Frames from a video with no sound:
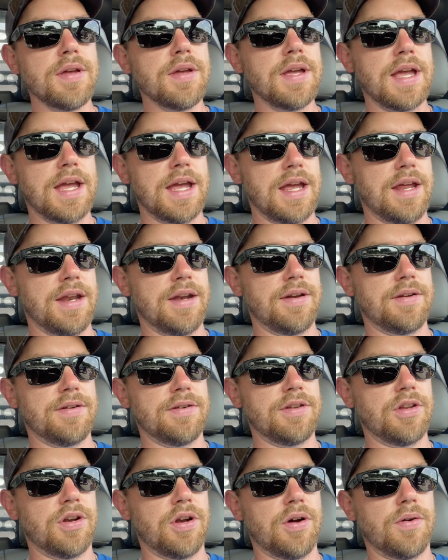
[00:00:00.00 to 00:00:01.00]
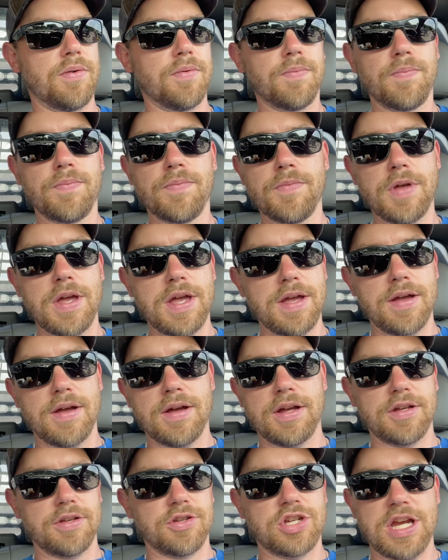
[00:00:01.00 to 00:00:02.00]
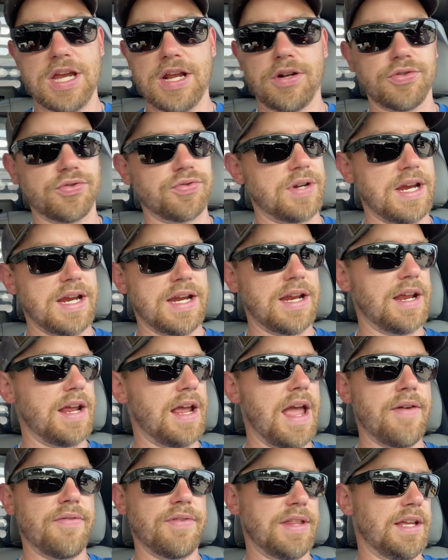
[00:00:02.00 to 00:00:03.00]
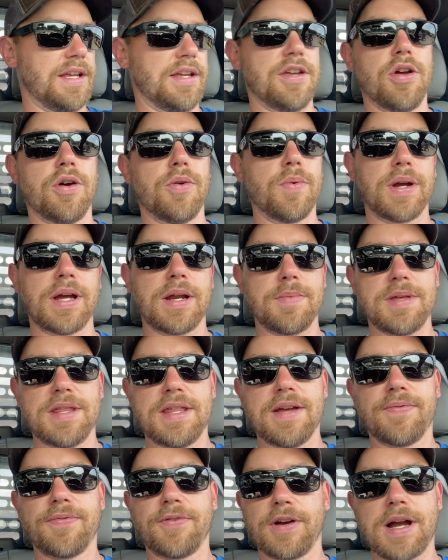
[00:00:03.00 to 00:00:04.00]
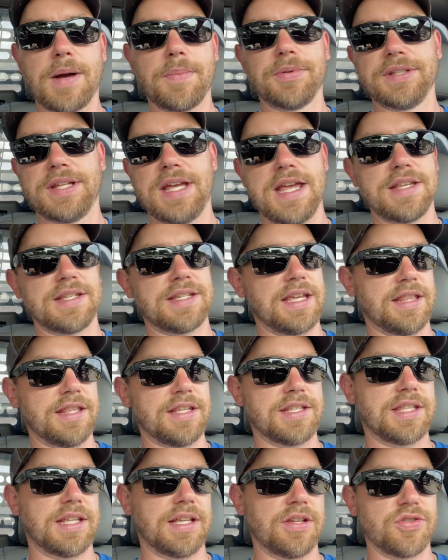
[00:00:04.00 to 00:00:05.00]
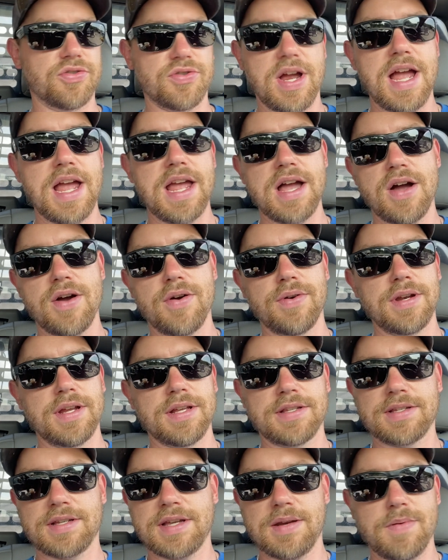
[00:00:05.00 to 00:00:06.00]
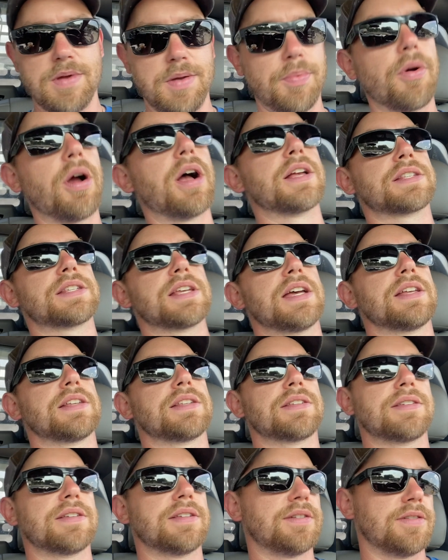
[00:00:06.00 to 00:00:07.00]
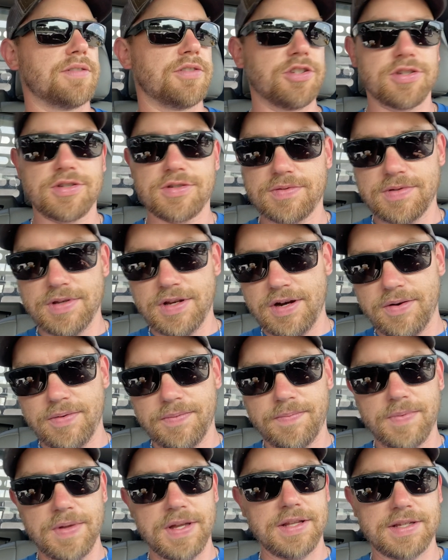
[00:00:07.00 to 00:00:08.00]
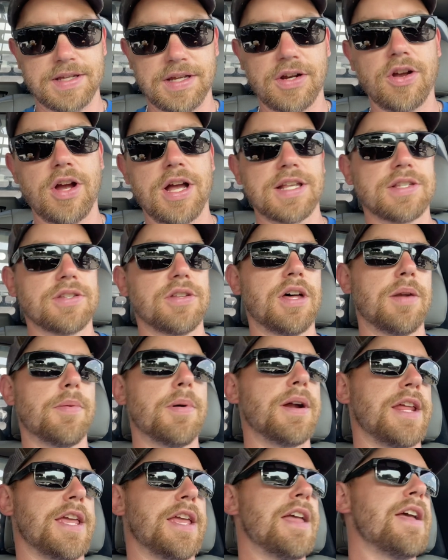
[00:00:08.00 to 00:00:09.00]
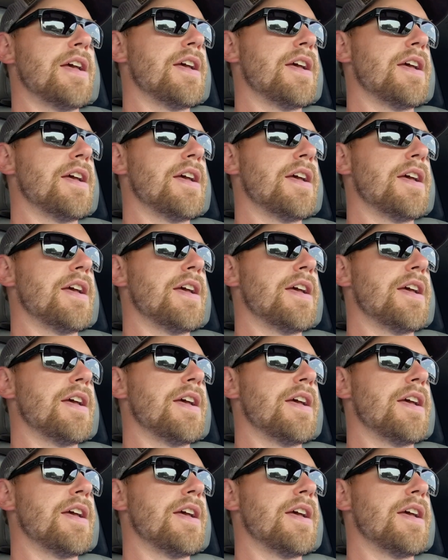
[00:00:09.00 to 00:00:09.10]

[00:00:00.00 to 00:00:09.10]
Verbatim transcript: and, you know, uh, channel drain it, everything. You know, we're gonna be there for a couple days getting this thing to dry out. It's gonna be a process, and just you know, it's gonna cost a lot of money.